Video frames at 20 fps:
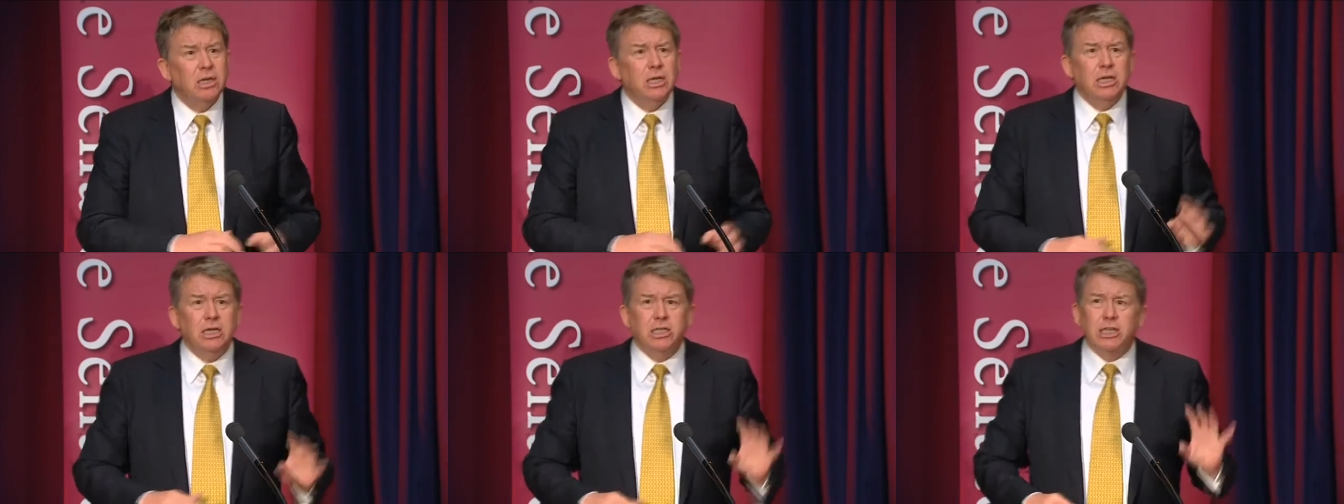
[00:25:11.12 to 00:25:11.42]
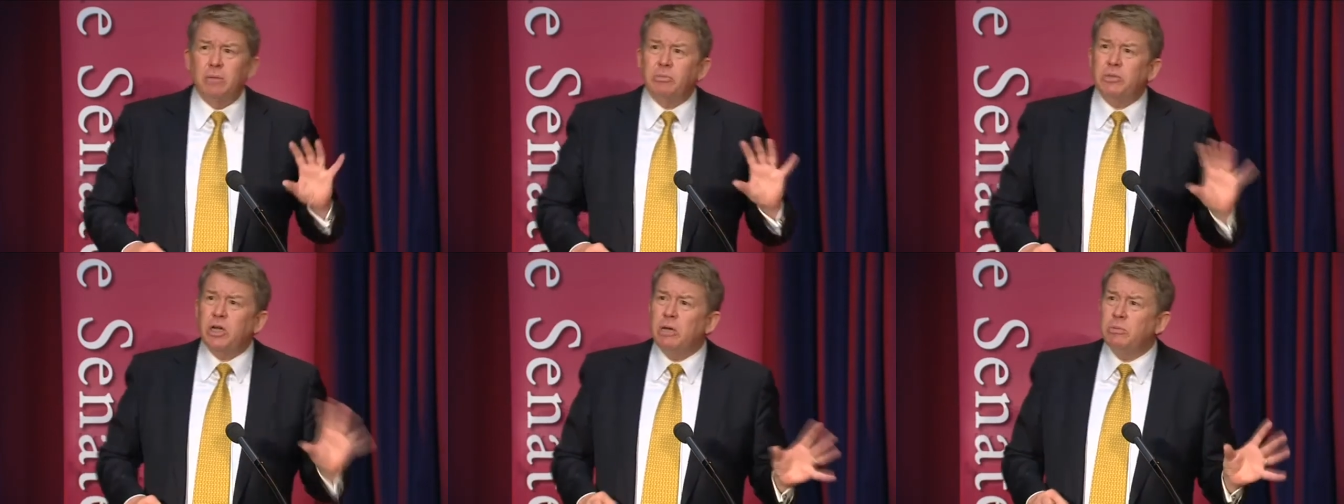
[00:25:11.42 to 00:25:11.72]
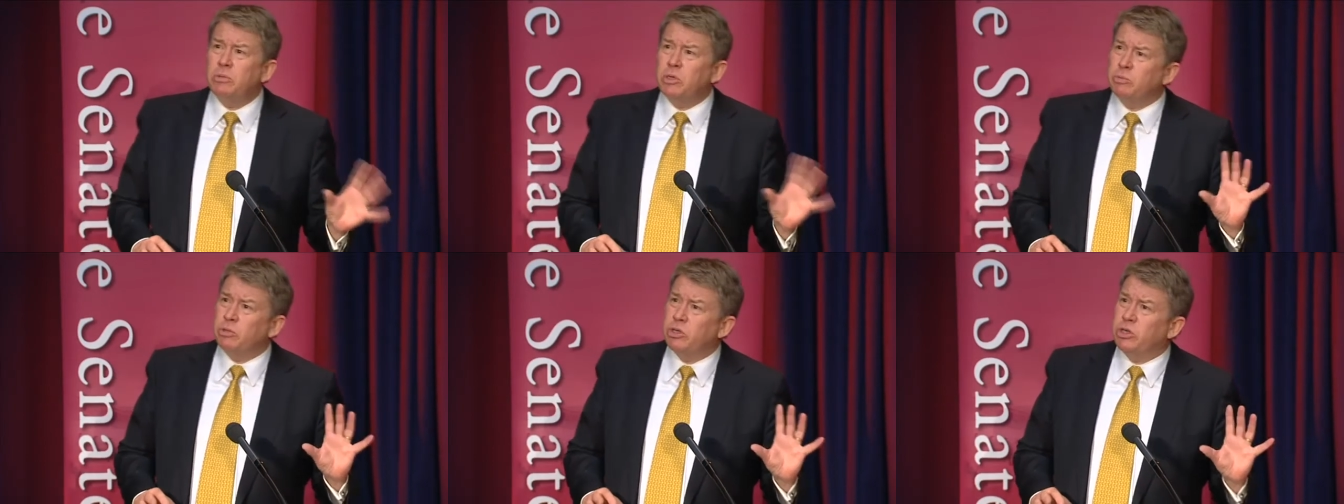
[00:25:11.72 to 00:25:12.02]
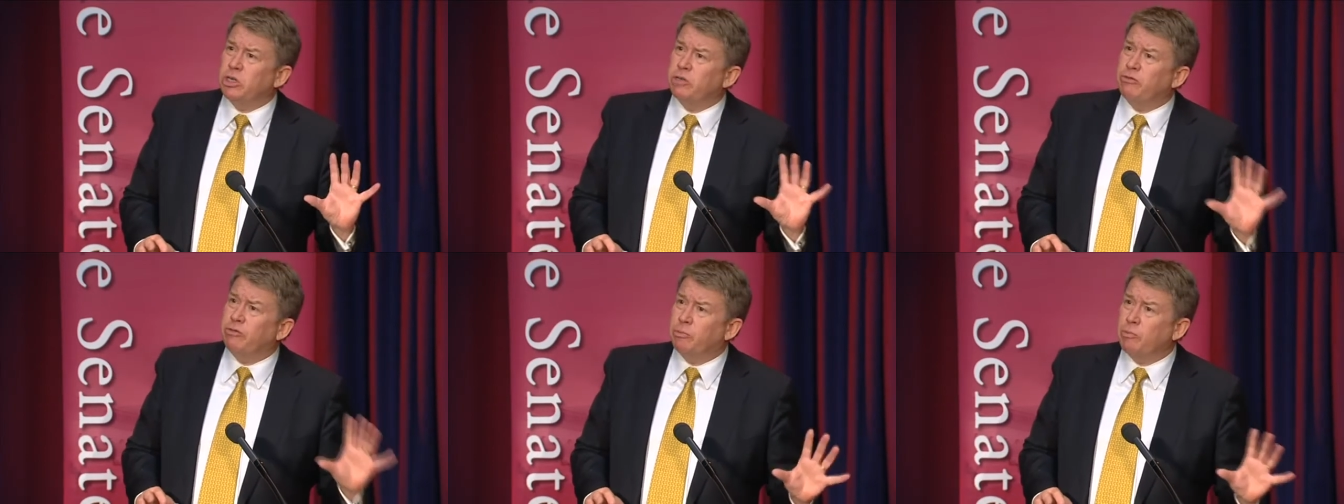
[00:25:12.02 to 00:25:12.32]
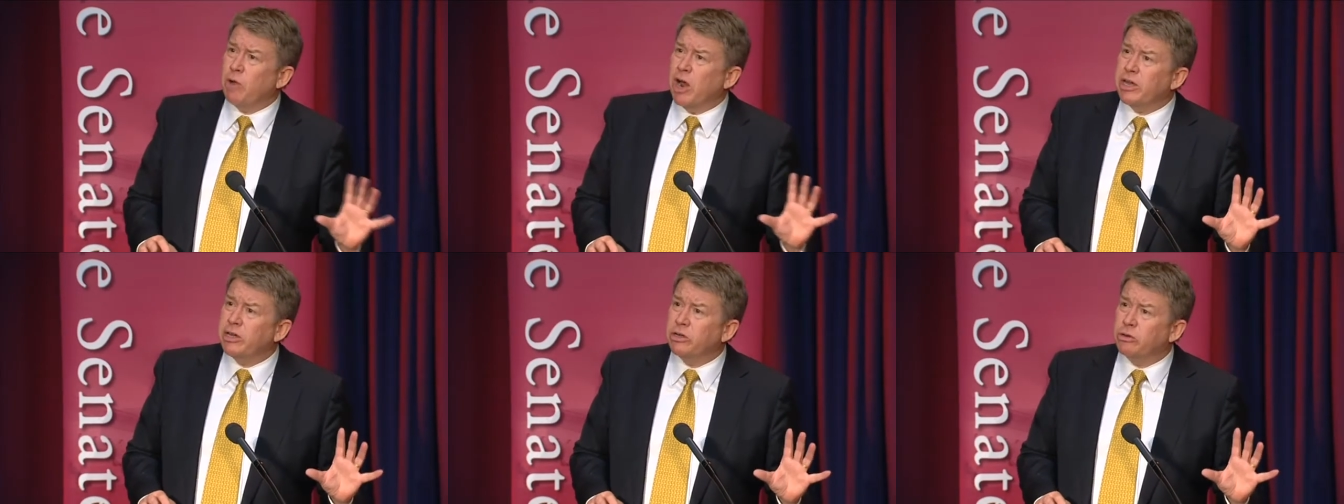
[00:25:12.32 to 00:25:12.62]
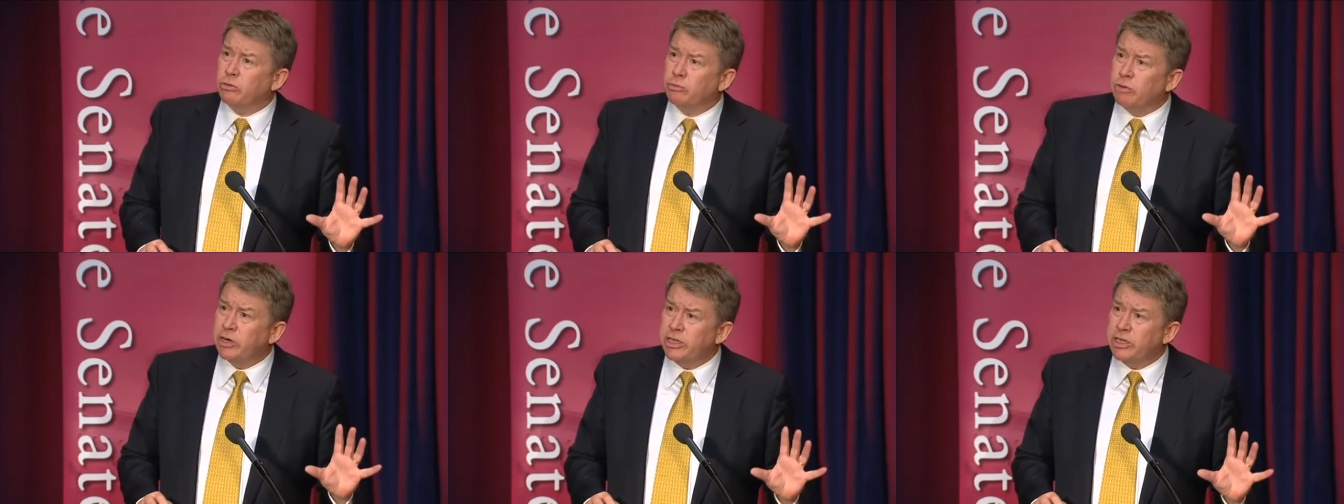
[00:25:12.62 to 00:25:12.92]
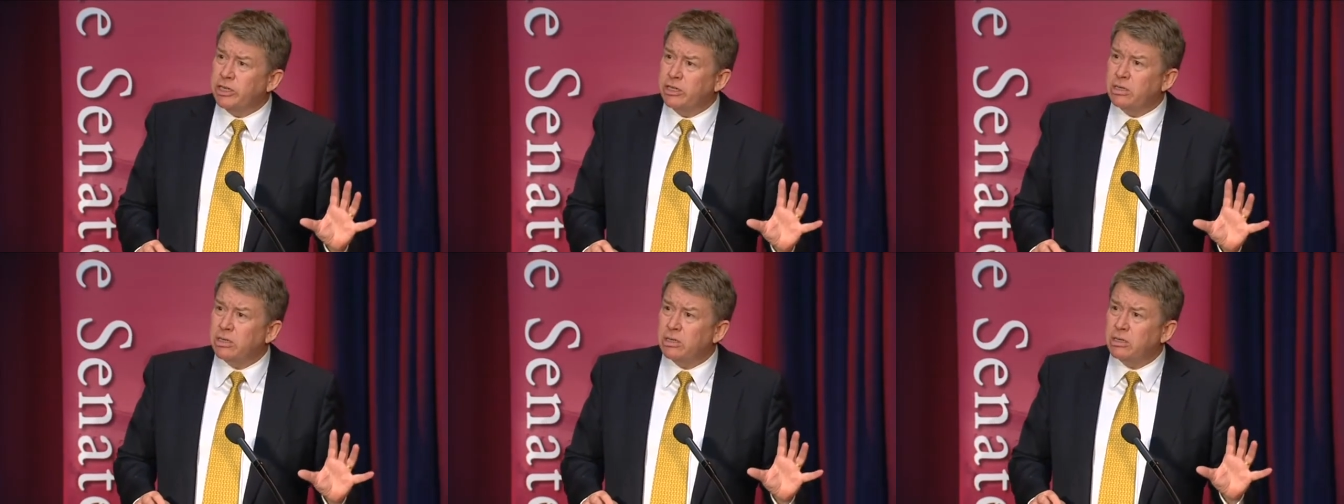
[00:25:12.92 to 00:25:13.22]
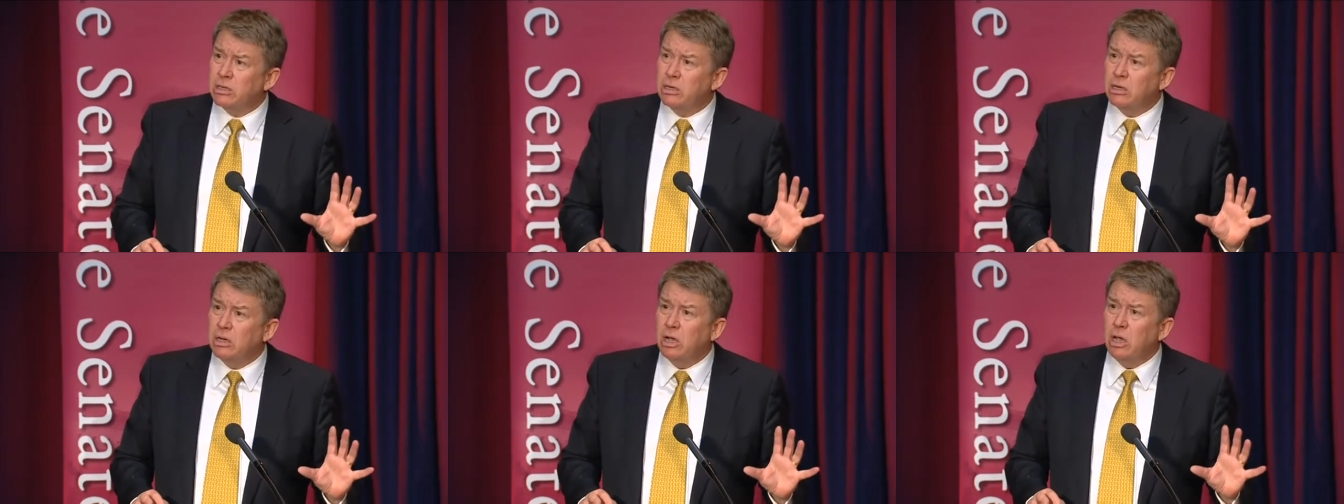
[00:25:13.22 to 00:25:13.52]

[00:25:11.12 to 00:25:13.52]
Sometimes it was just for practical reasons.